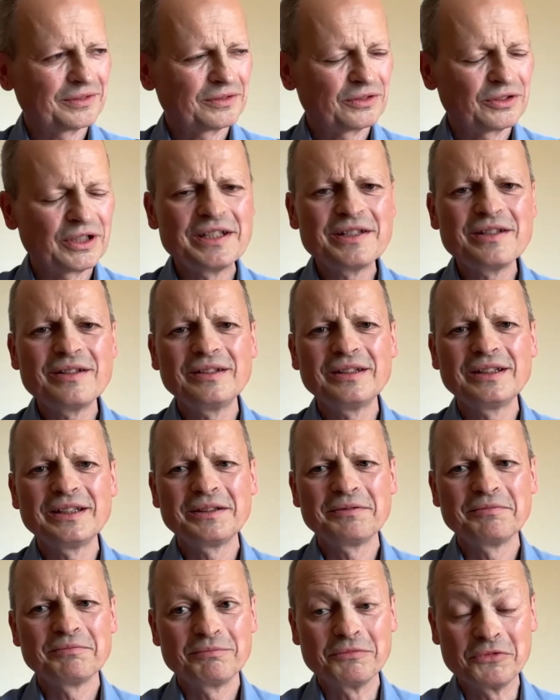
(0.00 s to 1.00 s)

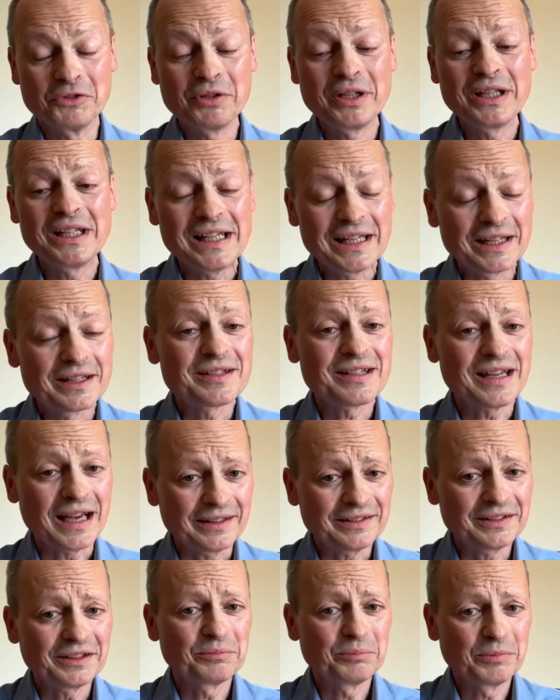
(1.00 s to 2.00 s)
recently really
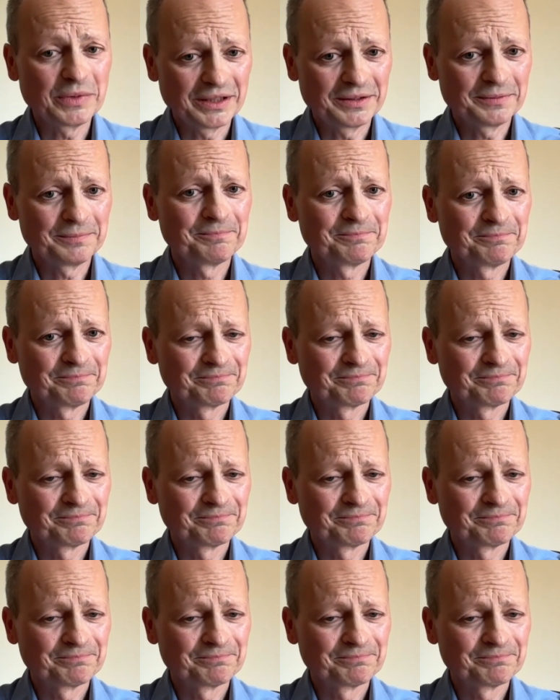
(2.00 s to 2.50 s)
excited me